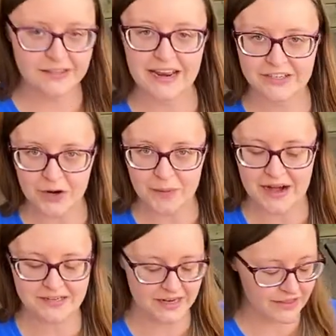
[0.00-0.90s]
nature
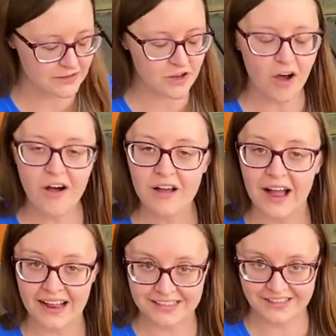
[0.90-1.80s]
painting, and there's all
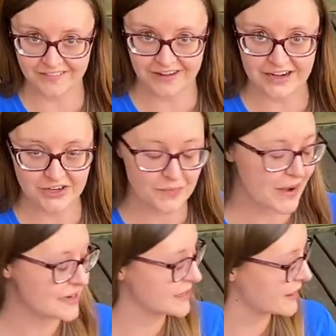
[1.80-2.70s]
kinds of nature
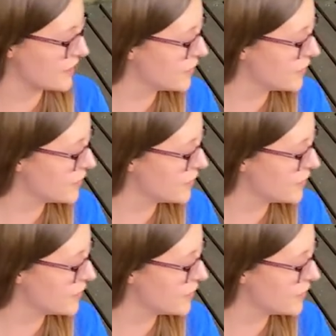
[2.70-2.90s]
painting that